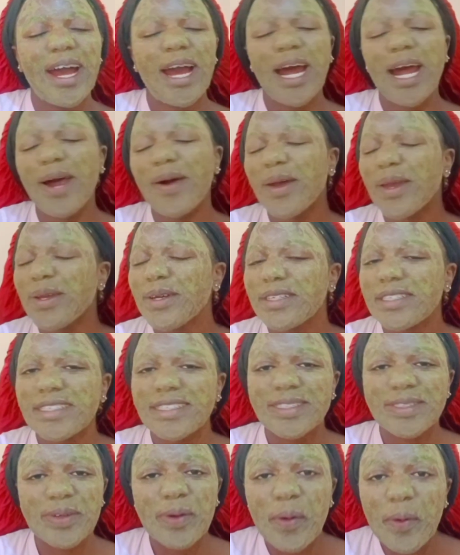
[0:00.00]
how are you
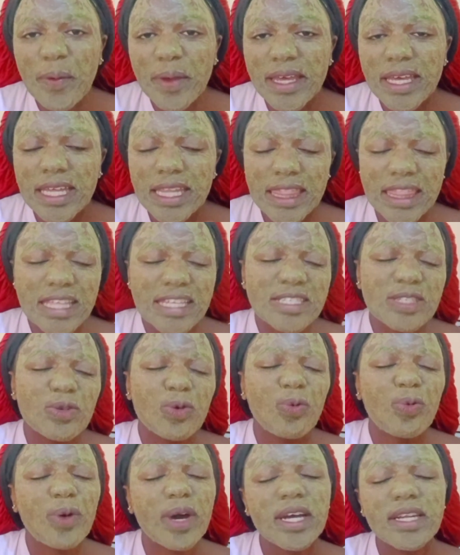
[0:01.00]
doing this
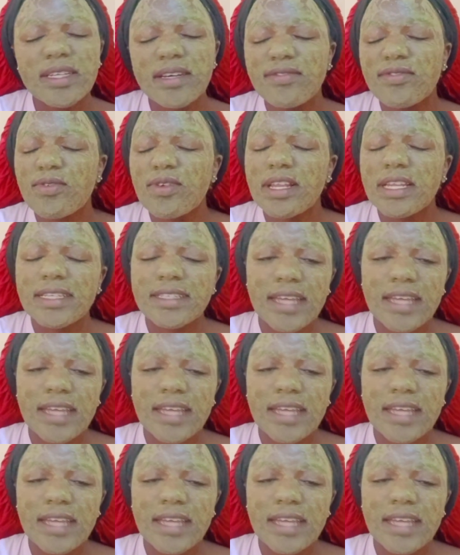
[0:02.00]
wonderful